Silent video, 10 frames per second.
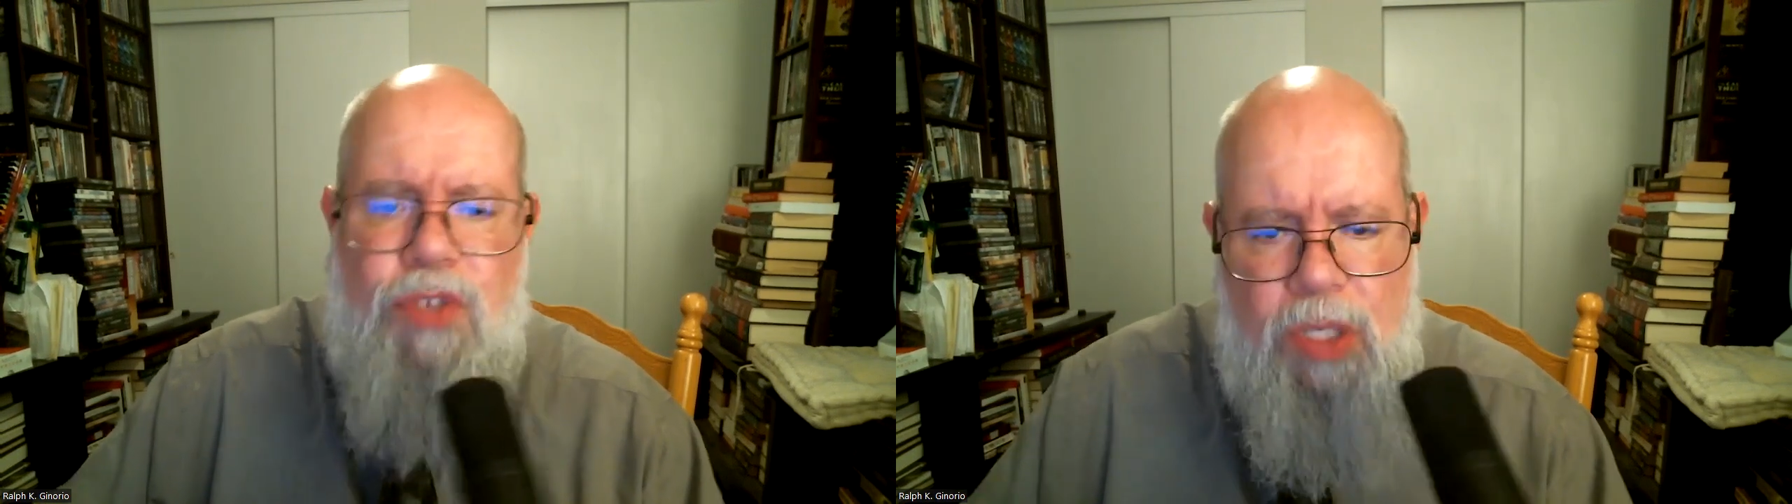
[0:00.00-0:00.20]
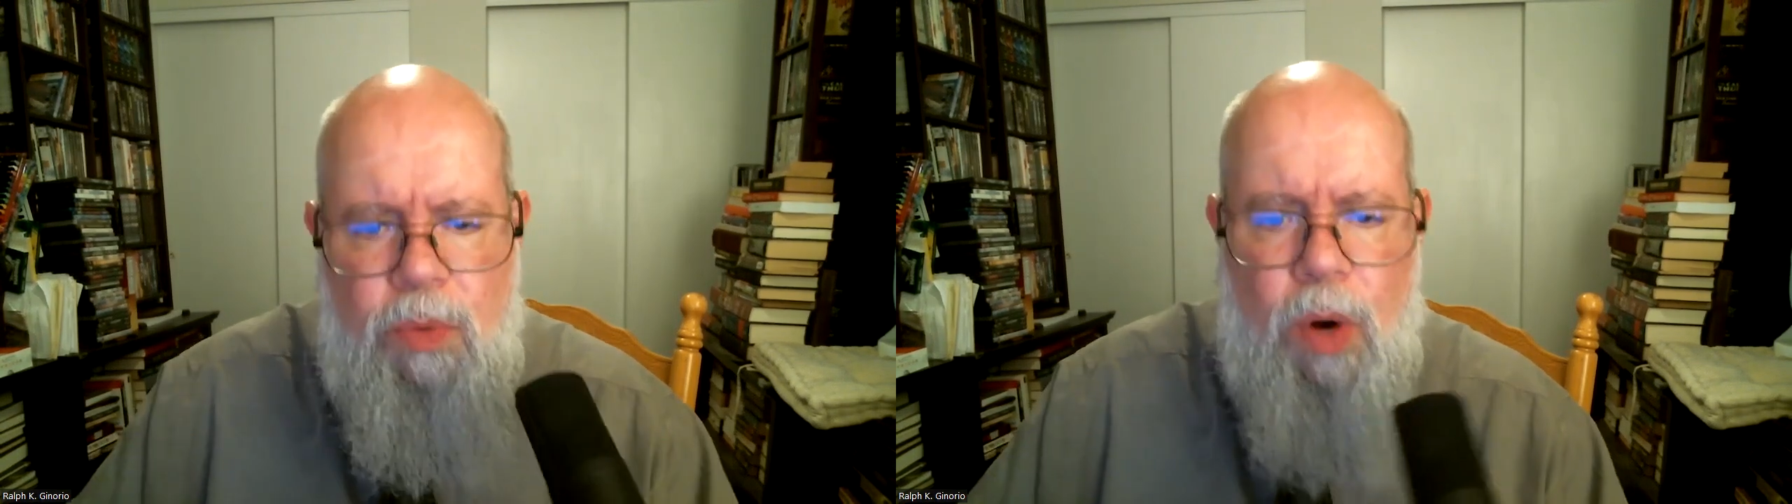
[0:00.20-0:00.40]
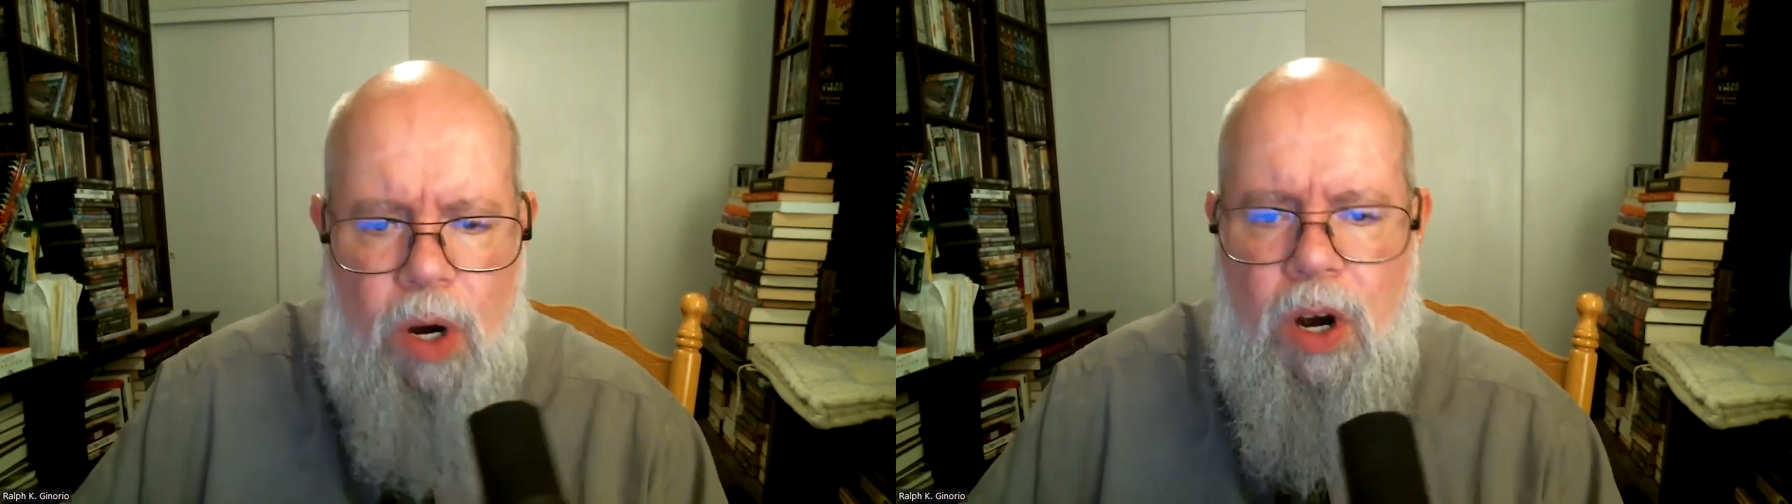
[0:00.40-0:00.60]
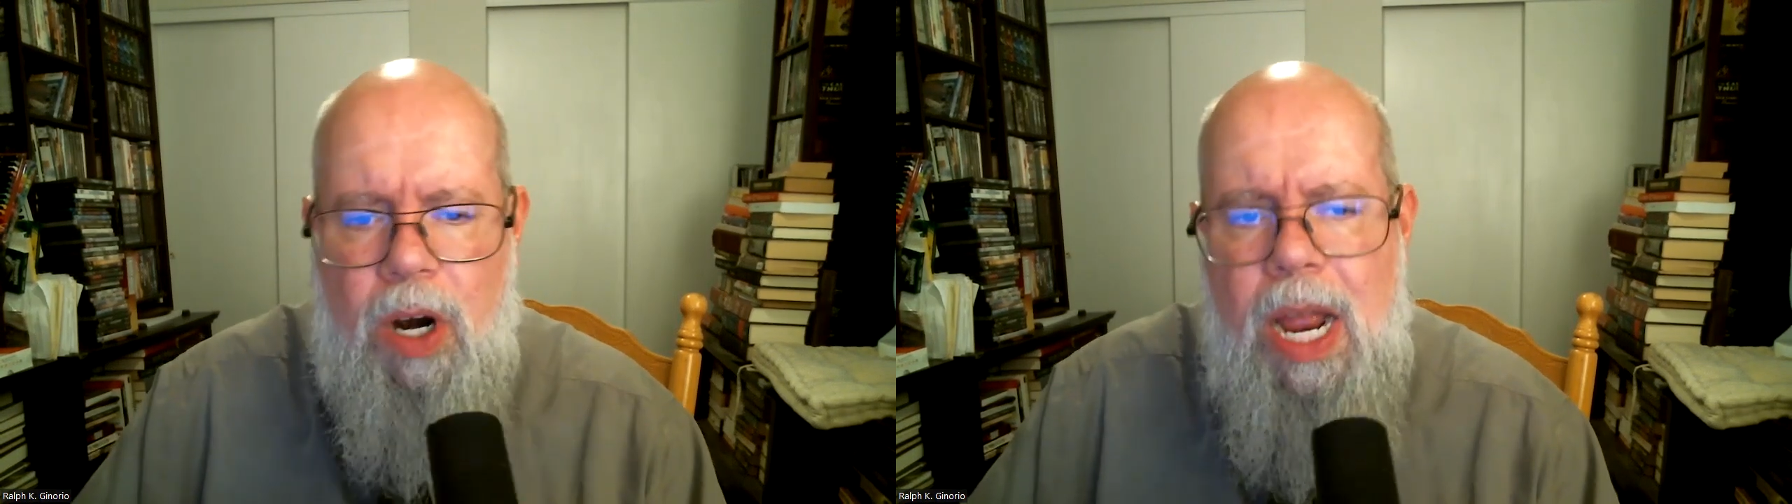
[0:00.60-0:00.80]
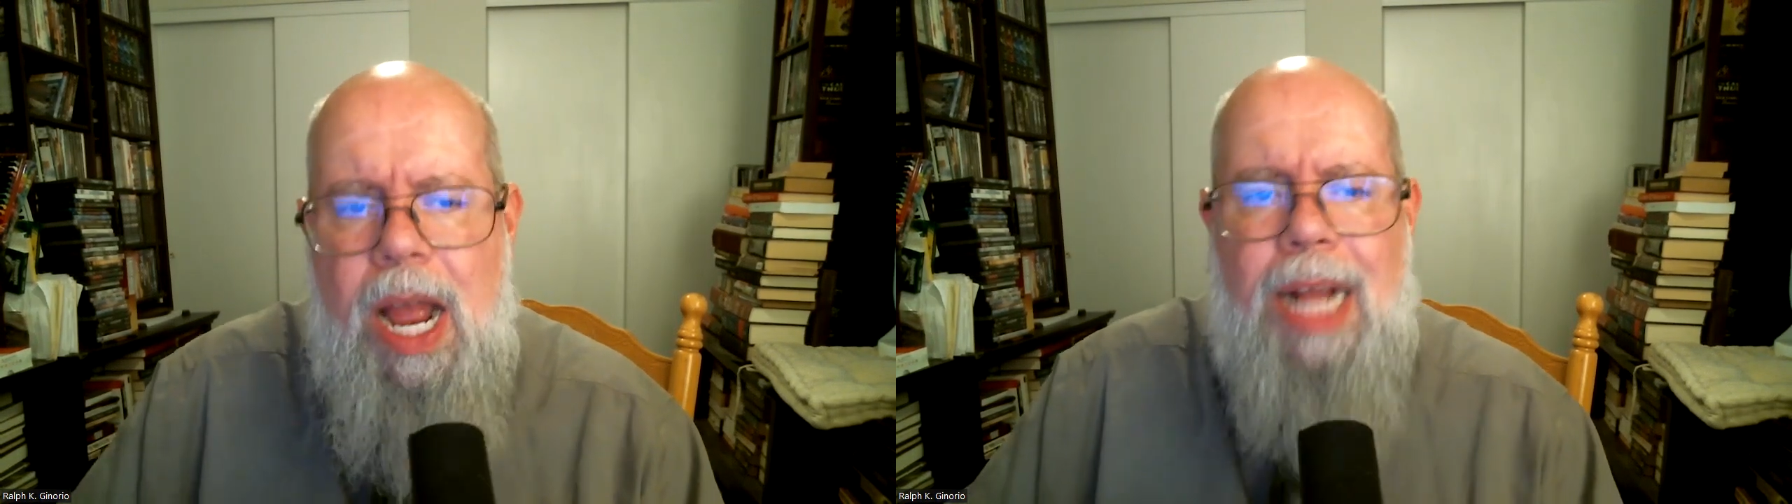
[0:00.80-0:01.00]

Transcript: she were